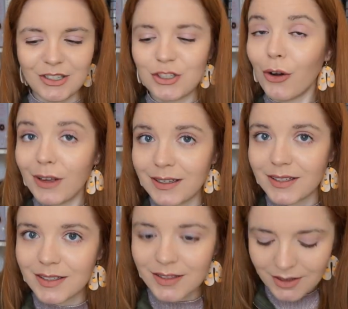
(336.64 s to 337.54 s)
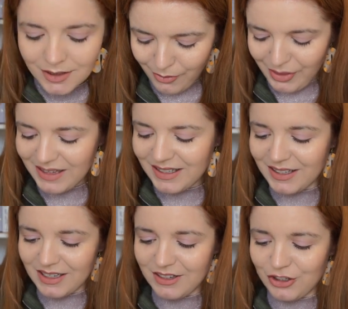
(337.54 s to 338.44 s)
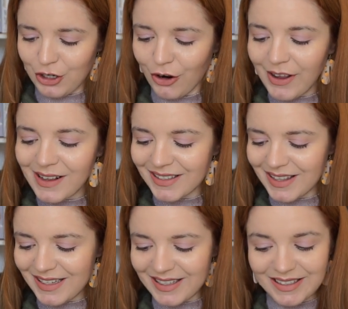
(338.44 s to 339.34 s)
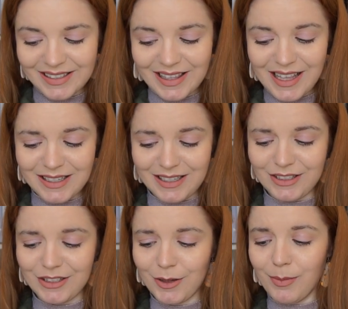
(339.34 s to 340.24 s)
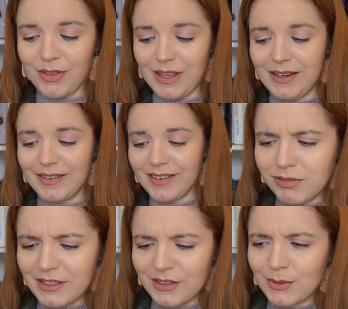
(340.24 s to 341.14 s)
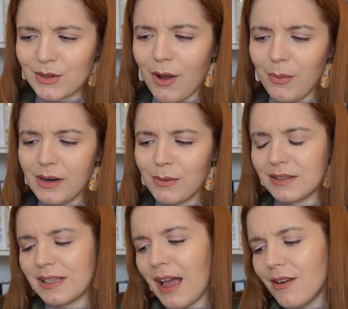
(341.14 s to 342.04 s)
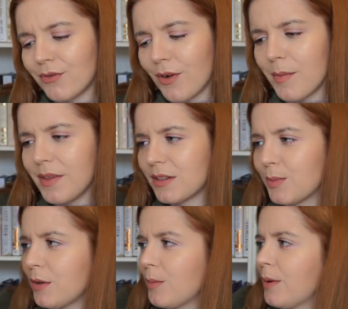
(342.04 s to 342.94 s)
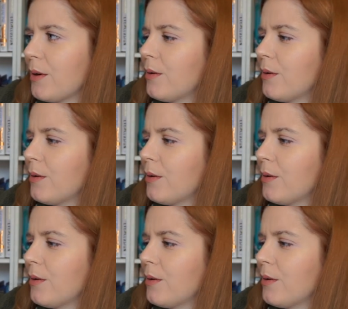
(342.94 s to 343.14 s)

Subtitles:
a choice. Oh, this is a choice. This is something. This is not what I was getting from this book, but